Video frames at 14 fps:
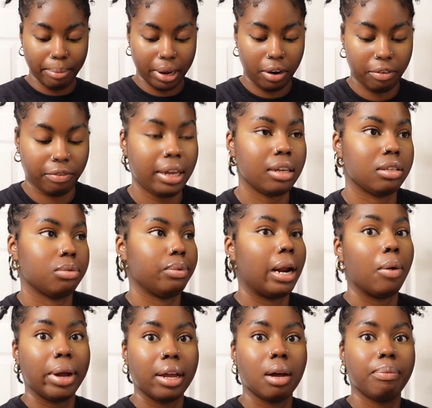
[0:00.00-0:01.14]
bare face, when I
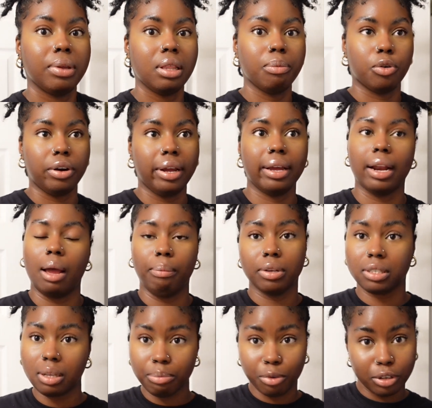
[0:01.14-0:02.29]
wake up in the morning and I
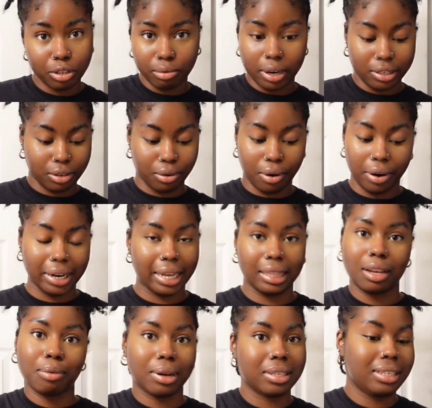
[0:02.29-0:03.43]
put some moisturizer on, get
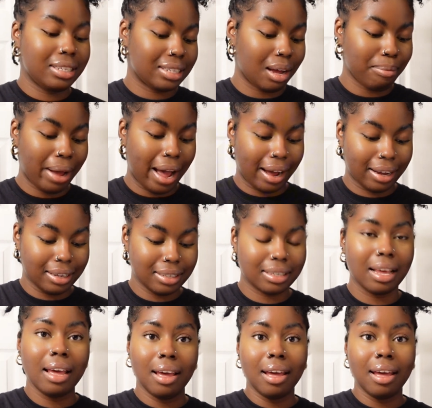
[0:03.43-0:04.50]
the crusties out my eyes,